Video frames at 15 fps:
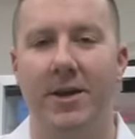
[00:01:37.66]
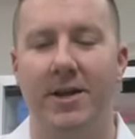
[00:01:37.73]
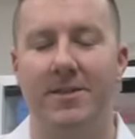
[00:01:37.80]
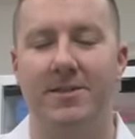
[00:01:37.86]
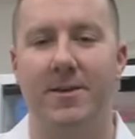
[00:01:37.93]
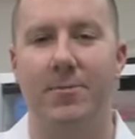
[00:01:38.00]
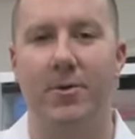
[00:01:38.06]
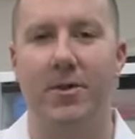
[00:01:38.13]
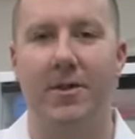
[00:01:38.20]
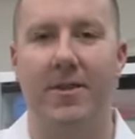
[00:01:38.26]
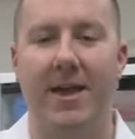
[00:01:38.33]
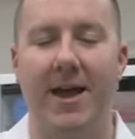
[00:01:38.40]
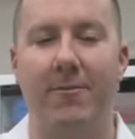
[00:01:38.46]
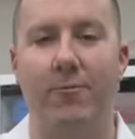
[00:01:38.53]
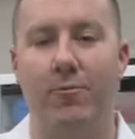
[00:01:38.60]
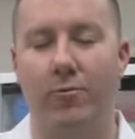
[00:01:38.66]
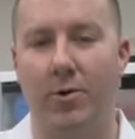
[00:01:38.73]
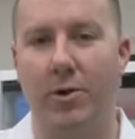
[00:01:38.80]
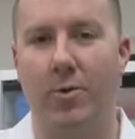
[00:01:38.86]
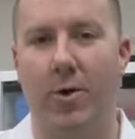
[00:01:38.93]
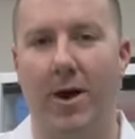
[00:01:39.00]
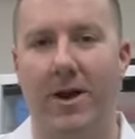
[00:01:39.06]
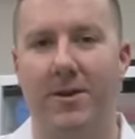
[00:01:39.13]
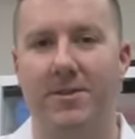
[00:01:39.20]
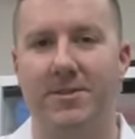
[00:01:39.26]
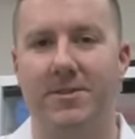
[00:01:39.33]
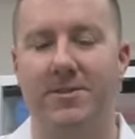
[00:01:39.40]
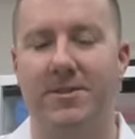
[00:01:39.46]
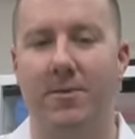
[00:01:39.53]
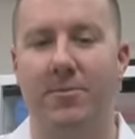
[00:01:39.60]
And typically that
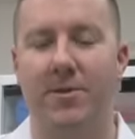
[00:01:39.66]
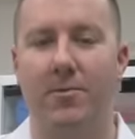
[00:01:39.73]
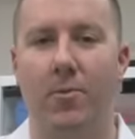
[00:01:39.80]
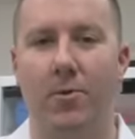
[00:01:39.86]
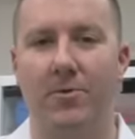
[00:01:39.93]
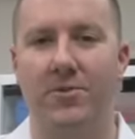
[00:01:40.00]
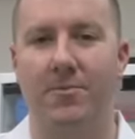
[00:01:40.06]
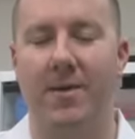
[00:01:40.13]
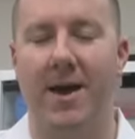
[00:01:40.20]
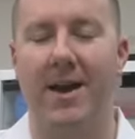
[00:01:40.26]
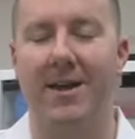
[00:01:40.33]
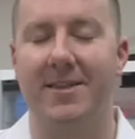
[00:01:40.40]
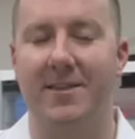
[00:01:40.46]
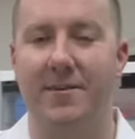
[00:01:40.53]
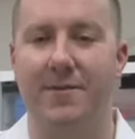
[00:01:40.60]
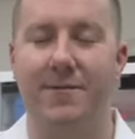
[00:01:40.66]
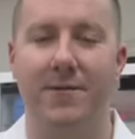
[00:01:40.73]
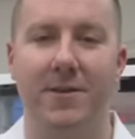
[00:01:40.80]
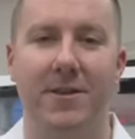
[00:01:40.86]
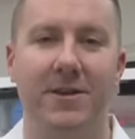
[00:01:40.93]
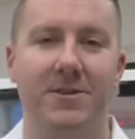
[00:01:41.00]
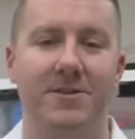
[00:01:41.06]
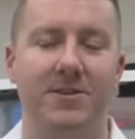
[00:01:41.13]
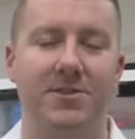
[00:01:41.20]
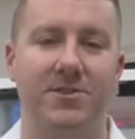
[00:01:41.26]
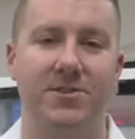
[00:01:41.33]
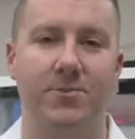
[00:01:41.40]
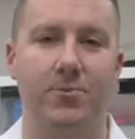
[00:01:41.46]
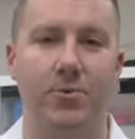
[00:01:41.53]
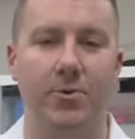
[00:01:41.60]
requires something more dramatic than a filling, such
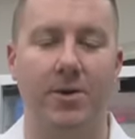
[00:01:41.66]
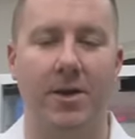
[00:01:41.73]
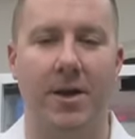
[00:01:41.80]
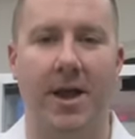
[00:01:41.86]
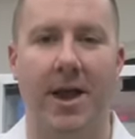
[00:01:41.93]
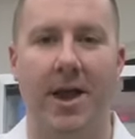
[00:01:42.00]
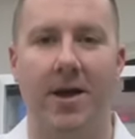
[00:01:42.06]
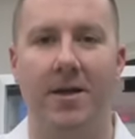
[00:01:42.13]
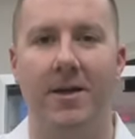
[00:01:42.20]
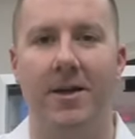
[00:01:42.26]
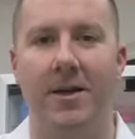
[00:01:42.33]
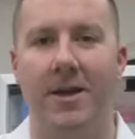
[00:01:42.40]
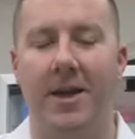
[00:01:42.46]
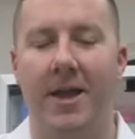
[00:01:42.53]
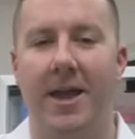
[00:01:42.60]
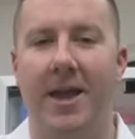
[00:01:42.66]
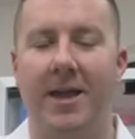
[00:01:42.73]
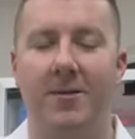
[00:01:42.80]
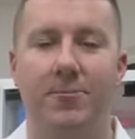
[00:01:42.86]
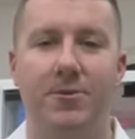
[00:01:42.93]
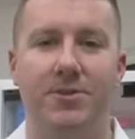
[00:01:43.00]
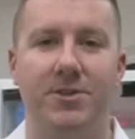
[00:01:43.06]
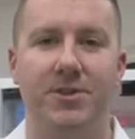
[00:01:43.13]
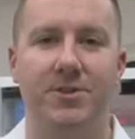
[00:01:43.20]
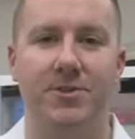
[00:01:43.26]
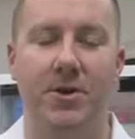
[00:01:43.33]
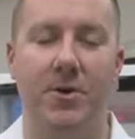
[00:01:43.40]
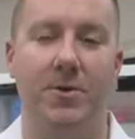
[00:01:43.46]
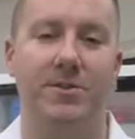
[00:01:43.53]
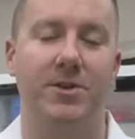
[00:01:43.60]
as a root canal and a procedure
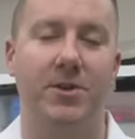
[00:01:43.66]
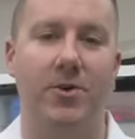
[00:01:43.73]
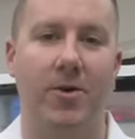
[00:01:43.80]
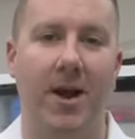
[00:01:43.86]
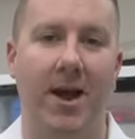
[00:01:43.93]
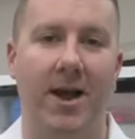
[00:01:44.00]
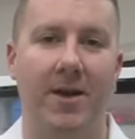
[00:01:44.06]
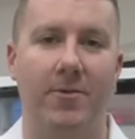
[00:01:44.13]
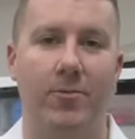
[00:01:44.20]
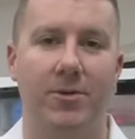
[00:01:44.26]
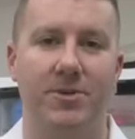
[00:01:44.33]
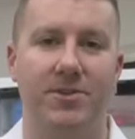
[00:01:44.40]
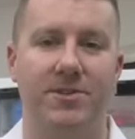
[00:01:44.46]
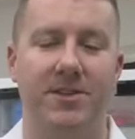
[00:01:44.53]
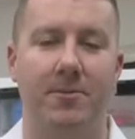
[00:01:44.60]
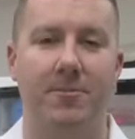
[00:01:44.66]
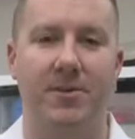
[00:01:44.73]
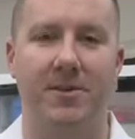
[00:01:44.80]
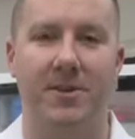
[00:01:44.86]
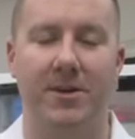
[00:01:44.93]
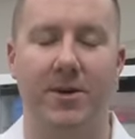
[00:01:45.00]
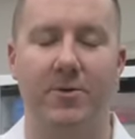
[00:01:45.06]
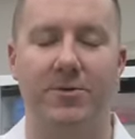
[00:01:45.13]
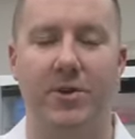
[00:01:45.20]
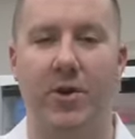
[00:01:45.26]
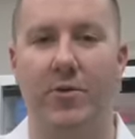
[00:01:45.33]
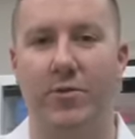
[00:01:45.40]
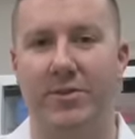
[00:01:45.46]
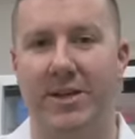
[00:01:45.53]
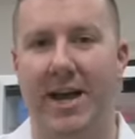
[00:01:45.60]
known as a crown, which is something that goes
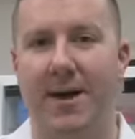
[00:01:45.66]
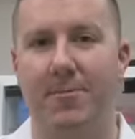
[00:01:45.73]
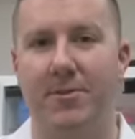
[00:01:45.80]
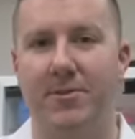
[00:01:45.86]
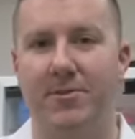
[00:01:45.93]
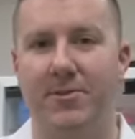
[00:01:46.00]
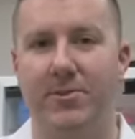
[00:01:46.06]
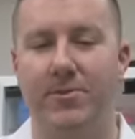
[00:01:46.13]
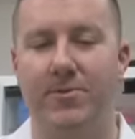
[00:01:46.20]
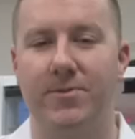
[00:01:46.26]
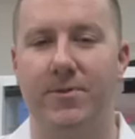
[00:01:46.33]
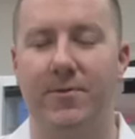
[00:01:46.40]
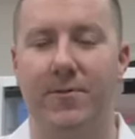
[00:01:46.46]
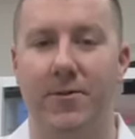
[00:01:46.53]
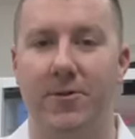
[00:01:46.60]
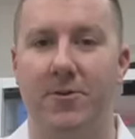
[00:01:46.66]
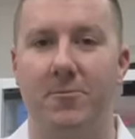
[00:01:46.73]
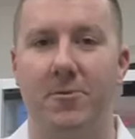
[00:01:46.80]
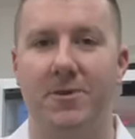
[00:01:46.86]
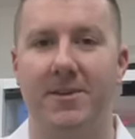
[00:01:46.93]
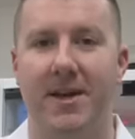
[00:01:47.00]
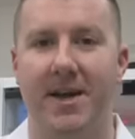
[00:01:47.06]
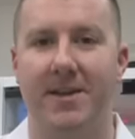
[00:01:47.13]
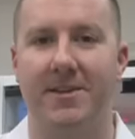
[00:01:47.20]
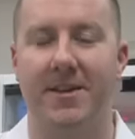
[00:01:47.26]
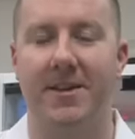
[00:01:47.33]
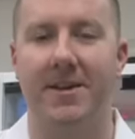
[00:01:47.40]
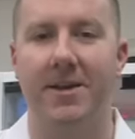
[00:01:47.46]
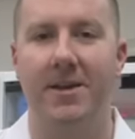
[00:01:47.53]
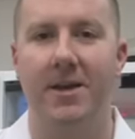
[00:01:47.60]
over top of the tooth to further protect it.